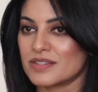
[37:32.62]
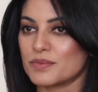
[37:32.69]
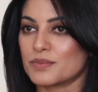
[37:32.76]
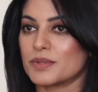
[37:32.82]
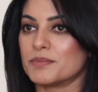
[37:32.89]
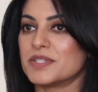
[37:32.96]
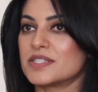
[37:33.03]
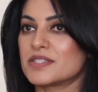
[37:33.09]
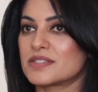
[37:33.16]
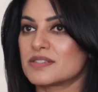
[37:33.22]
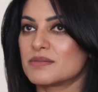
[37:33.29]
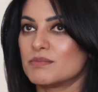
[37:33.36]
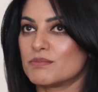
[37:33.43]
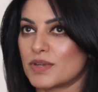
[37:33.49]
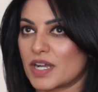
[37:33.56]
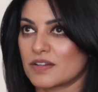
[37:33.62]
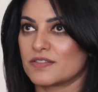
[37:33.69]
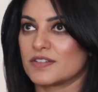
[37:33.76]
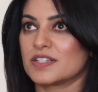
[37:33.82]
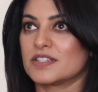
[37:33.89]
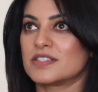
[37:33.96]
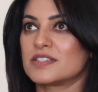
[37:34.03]
the women's
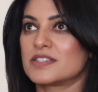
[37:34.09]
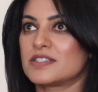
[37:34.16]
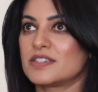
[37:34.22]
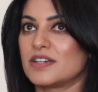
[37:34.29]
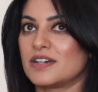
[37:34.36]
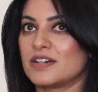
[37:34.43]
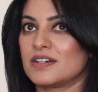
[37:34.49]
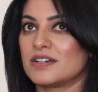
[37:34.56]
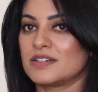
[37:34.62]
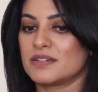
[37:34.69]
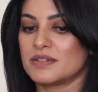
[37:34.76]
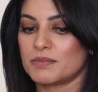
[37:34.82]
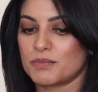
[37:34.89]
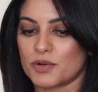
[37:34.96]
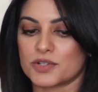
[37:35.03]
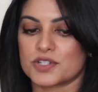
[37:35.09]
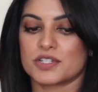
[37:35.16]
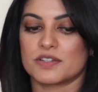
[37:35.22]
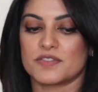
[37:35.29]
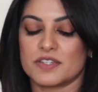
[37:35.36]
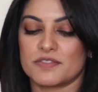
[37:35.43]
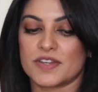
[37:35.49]
breakfast
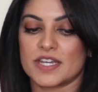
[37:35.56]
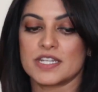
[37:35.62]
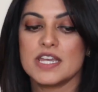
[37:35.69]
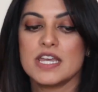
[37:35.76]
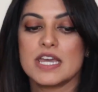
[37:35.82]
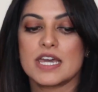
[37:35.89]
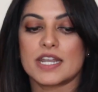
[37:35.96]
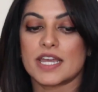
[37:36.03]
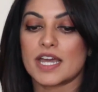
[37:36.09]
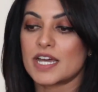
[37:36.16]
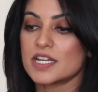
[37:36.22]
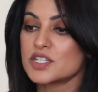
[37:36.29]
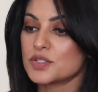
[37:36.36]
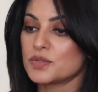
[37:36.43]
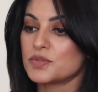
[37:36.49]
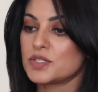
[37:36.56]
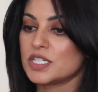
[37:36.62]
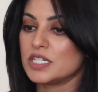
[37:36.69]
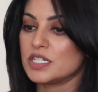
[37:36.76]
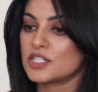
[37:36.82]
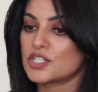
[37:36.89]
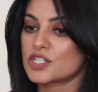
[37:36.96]
portion of the event, and I had you
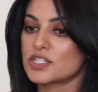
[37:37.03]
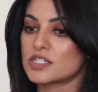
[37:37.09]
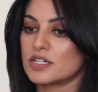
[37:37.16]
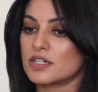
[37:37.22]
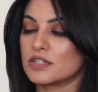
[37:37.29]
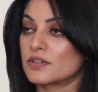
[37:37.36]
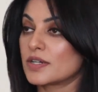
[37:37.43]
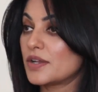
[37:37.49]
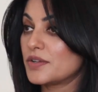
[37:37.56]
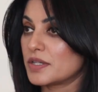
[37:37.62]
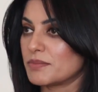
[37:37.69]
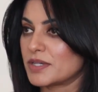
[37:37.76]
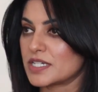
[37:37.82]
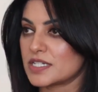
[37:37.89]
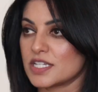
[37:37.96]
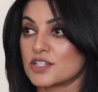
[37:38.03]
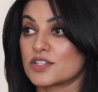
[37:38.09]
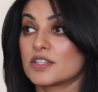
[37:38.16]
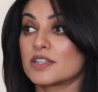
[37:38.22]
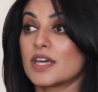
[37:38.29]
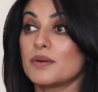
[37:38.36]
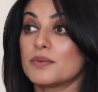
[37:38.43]
teach a grounding
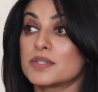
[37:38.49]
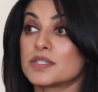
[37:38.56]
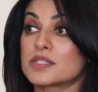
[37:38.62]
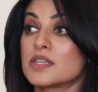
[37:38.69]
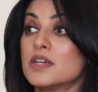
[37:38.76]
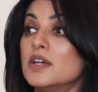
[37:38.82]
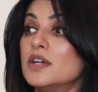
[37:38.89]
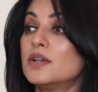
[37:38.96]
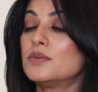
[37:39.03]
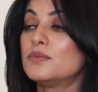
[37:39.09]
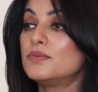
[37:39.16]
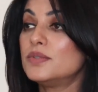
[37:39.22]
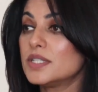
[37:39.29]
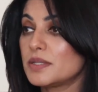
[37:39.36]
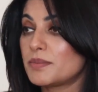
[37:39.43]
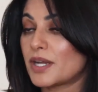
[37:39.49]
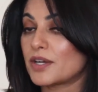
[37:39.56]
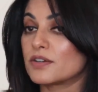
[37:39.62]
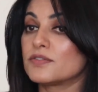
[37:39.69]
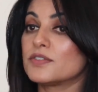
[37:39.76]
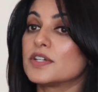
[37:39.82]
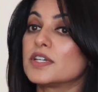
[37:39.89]
meditation. That was really
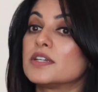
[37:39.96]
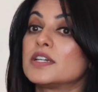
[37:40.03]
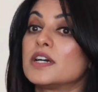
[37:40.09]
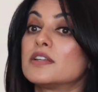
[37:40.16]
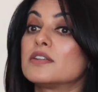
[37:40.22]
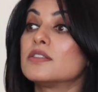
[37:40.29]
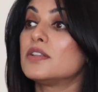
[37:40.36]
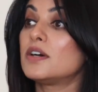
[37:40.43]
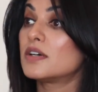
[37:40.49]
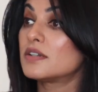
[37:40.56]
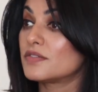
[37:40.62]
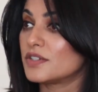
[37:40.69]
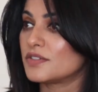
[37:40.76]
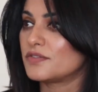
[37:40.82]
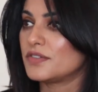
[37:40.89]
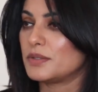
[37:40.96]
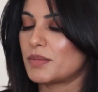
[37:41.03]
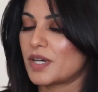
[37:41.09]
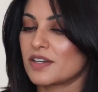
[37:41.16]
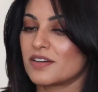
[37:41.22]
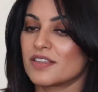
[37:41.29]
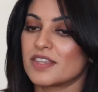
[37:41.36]
powerful. I got a lot of good
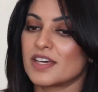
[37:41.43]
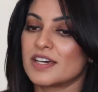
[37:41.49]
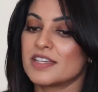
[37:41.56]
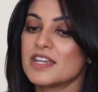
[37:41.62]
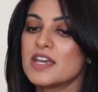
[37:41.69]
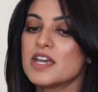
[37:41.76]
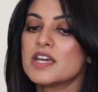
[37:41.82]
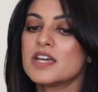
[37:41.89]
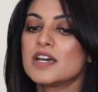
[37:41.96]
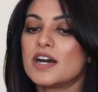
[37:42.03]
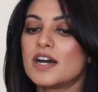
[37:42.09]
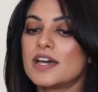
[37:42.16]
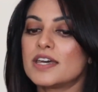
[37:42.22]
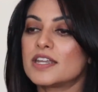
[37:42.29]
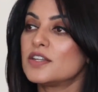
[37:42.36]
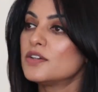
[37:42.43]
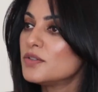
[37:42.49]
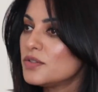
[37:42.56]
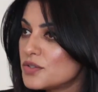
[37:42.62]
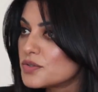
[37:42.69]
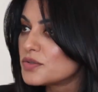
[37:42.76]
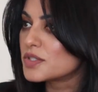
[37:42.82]
feedback on that. And I
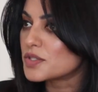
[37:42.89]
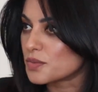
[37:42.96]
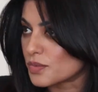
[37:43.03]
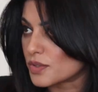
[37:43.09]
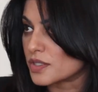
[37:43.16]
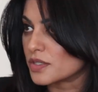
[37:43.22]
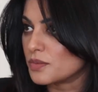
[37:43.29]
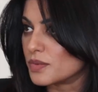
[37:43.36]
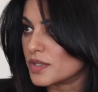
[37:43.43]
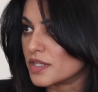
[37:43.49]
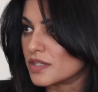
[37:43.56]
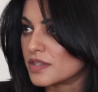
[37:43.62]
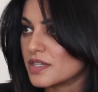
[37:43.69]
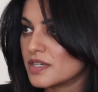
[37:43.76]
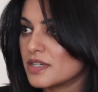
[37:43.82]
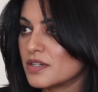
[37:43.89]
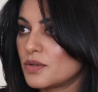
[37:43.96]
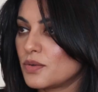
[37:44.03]
know you do this work with